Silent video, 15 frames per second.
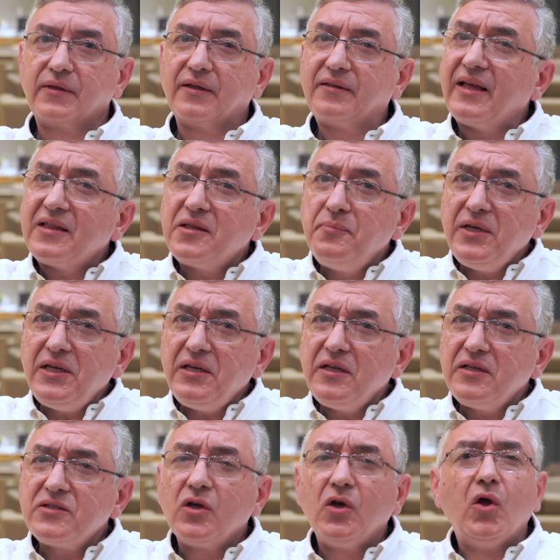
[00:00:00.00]
That
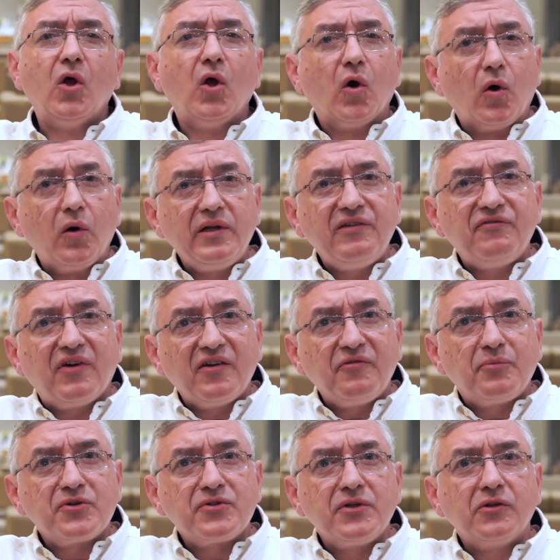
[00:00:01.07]
means only
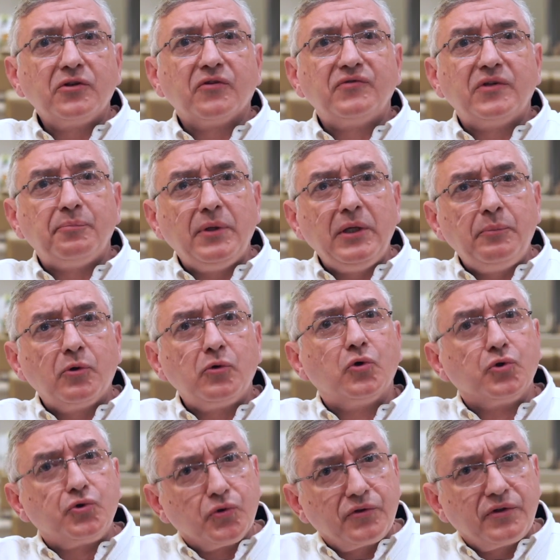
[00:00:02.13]
5% of the people
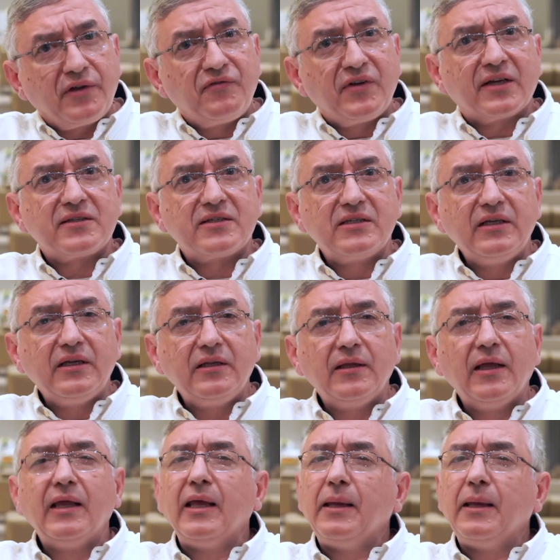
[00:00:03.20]
who took the vaccine